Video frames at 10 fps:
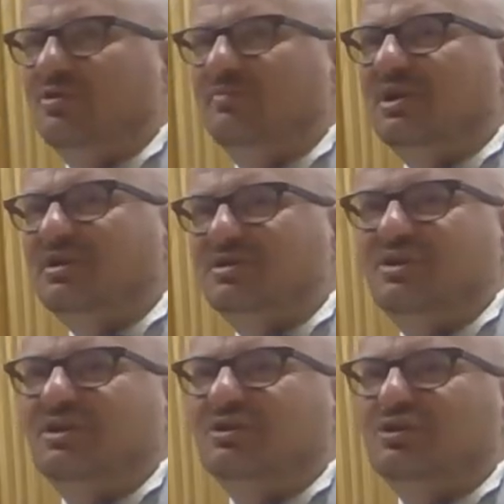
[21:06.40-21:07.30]
biggest
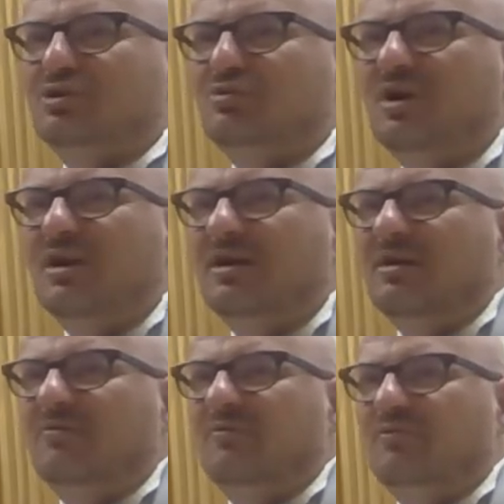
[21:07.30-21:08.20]
city, so
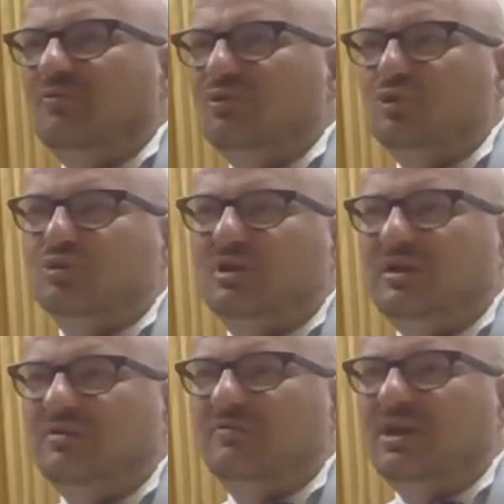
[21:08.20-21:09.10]

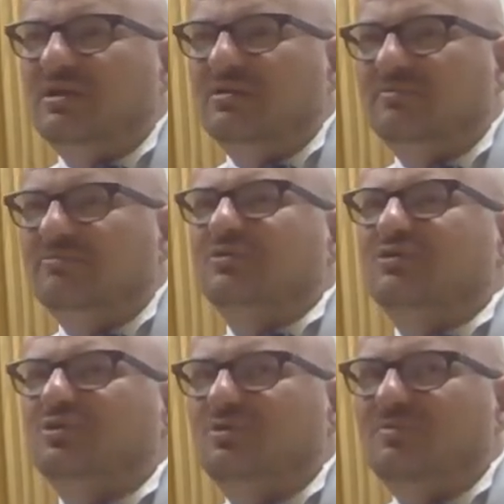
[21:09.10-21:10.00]
usually
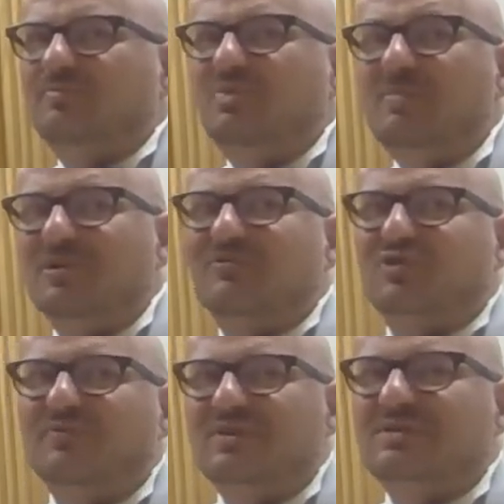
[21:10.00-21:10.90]
so people
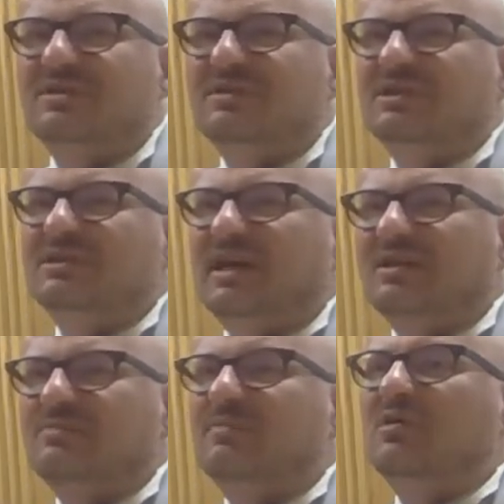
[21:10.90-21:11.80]
from these cities
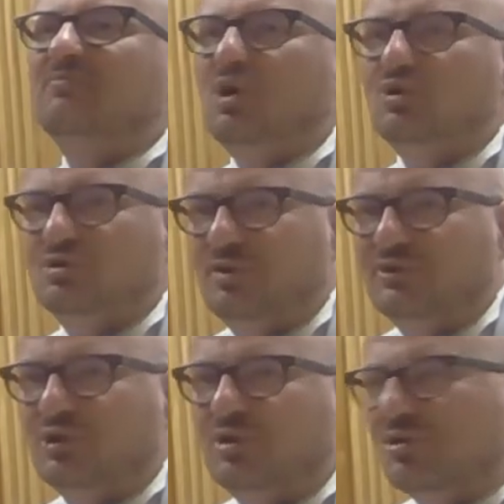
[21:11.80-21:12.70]
has most
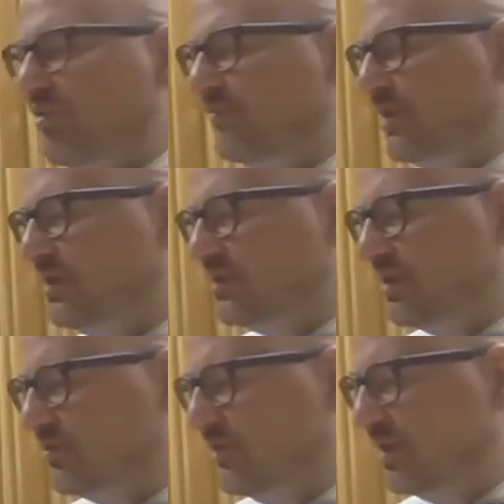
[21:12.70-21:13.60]
offshore companies as well.